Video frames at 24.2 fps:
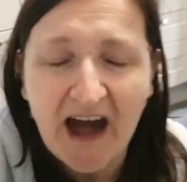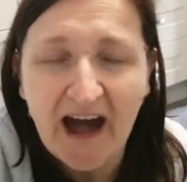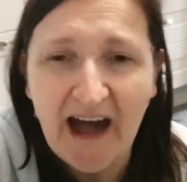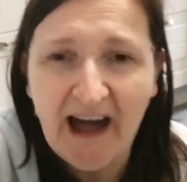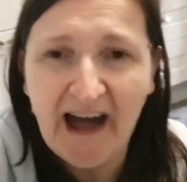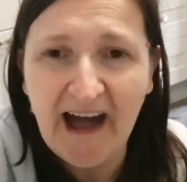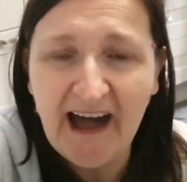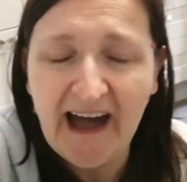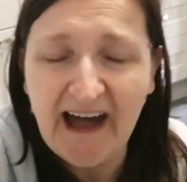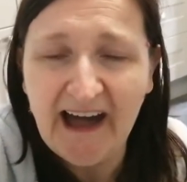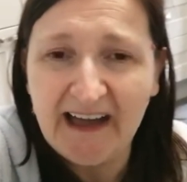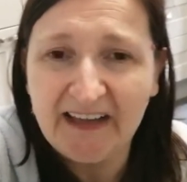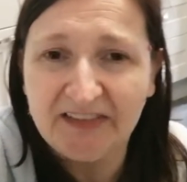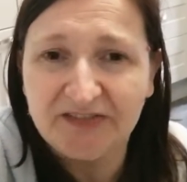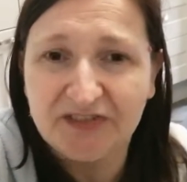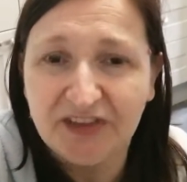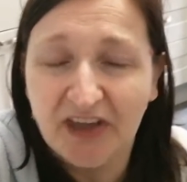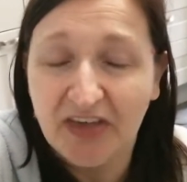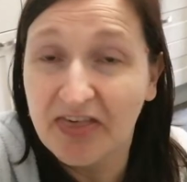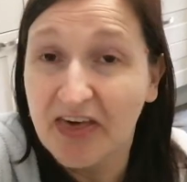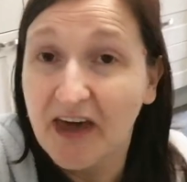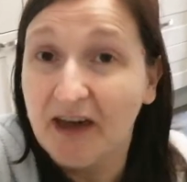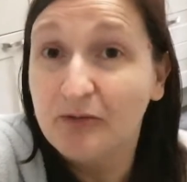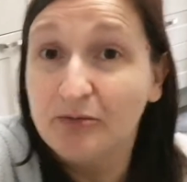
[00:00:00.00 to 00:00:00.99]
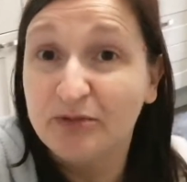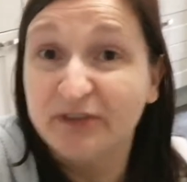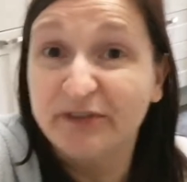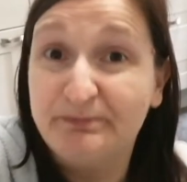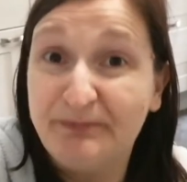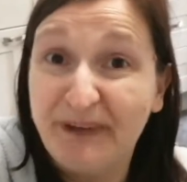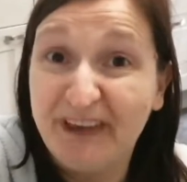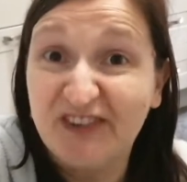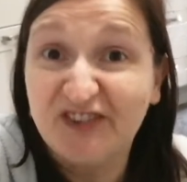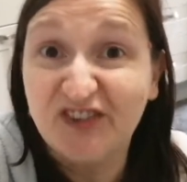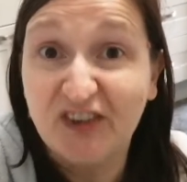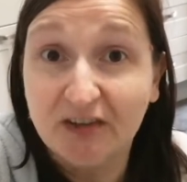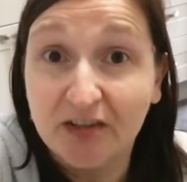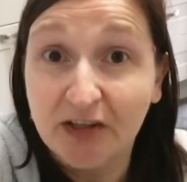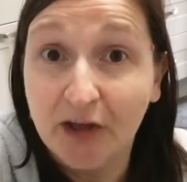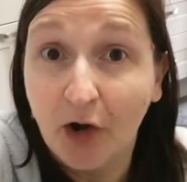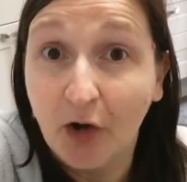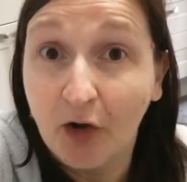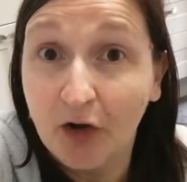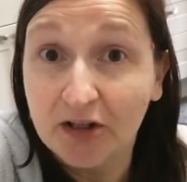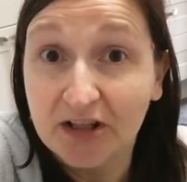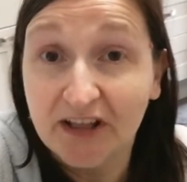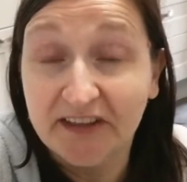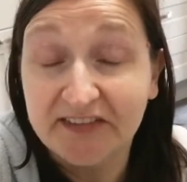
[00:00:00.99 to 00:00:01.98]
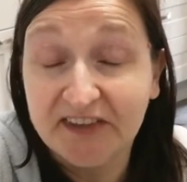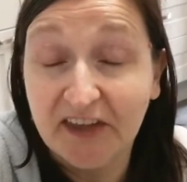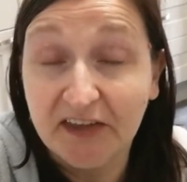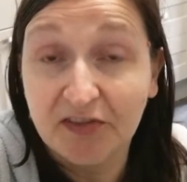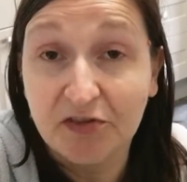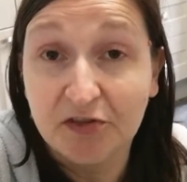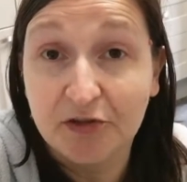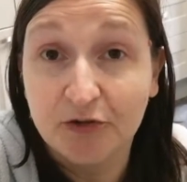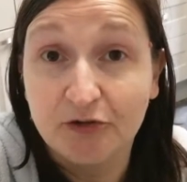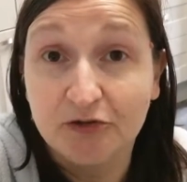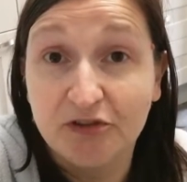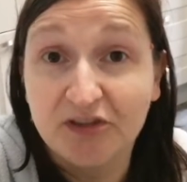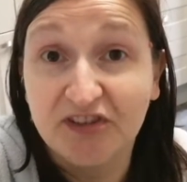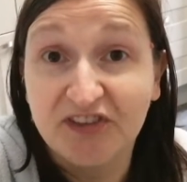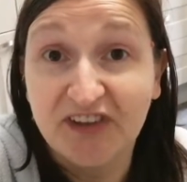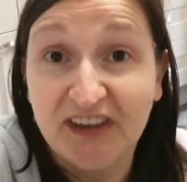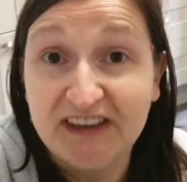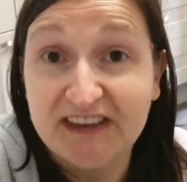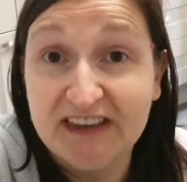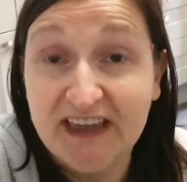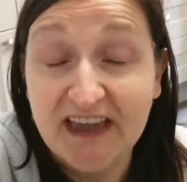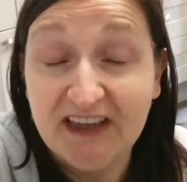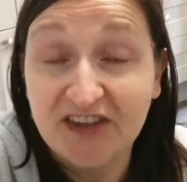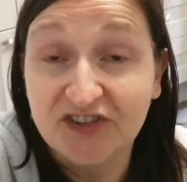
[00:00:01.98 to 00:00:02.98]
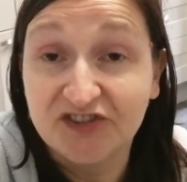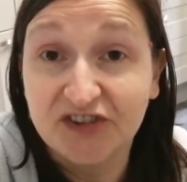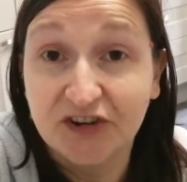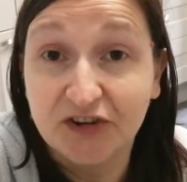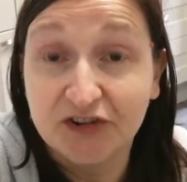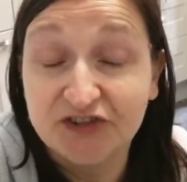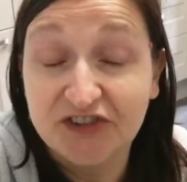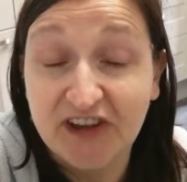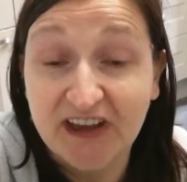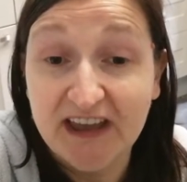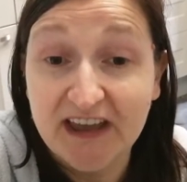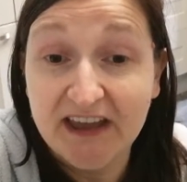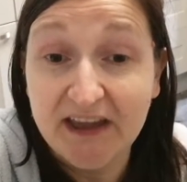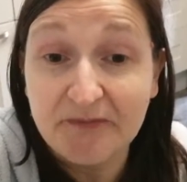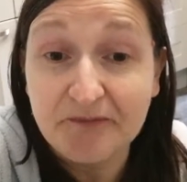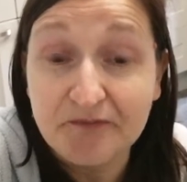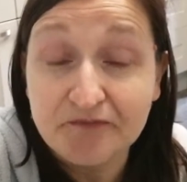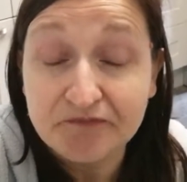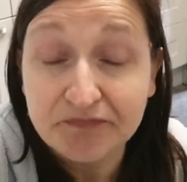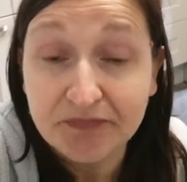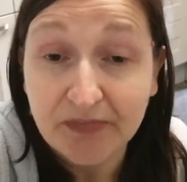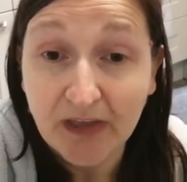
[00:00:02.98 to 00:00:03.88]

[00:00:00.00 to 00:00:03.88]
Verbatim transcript: And that was basically all I did through the day yesterday.